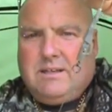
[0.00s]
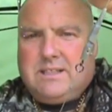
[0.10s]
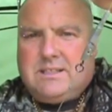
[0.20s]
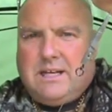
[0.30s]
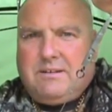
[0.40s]

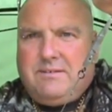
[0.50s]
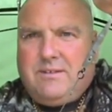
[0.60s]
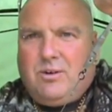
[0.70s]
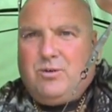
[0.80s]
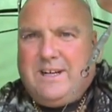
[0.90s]
stuff,
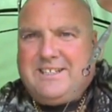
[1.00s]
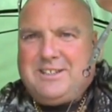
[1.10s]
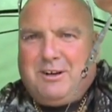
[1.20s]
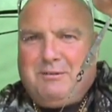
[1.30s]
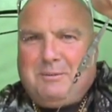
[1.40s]
or rig
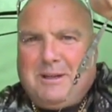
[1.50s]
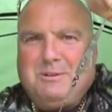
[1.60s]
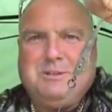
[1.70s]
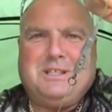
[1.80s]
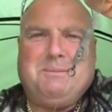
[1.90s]
time from
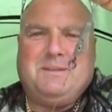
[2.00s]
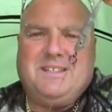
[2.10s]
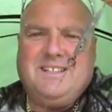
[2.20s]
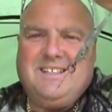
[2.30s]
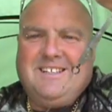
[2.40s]
Uncle Jim.
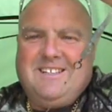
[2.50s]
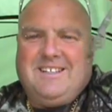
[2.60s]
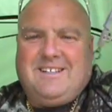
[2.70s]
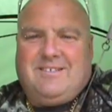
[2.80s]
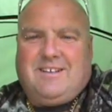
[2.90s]

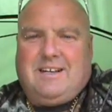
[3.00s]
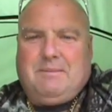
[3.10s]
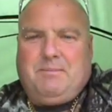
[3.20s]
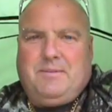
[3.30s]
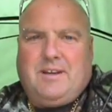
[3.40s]
Right,
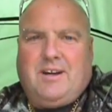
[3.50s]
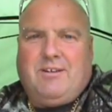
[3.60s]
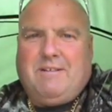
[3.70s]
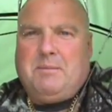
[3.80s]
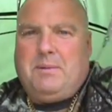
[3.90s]
I'm
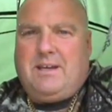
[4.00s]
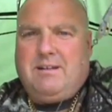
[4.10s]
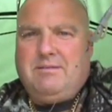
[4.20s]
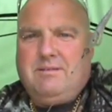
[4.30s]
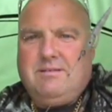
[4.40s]
going to have a beer.